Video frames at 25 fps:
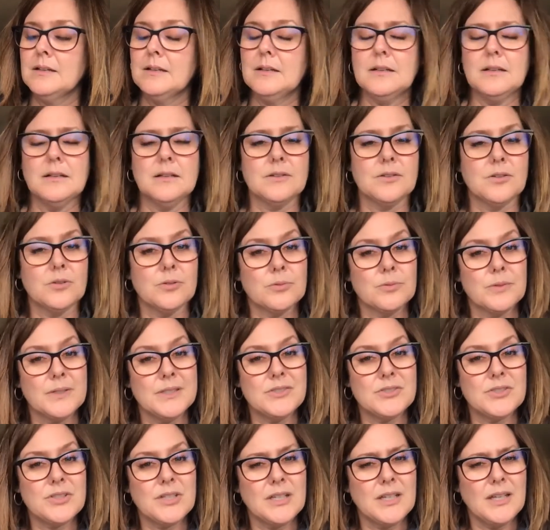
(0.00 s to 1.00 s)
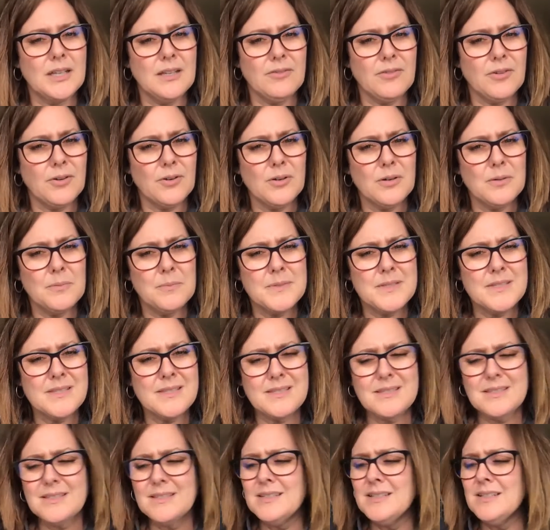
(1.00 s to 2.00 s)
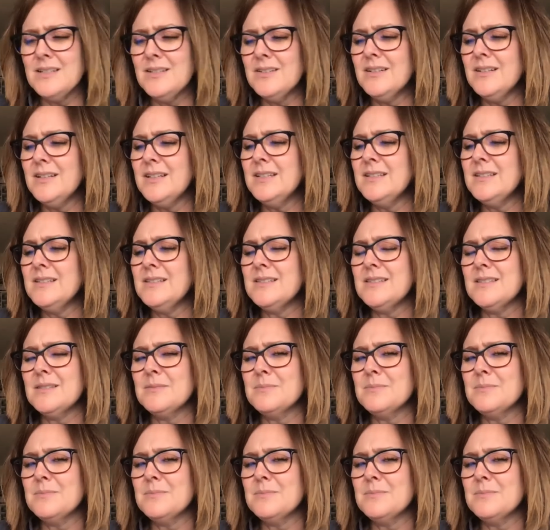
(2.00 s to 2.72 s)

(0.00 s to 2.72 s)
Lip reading: Uncle Richie gave her a mysterious,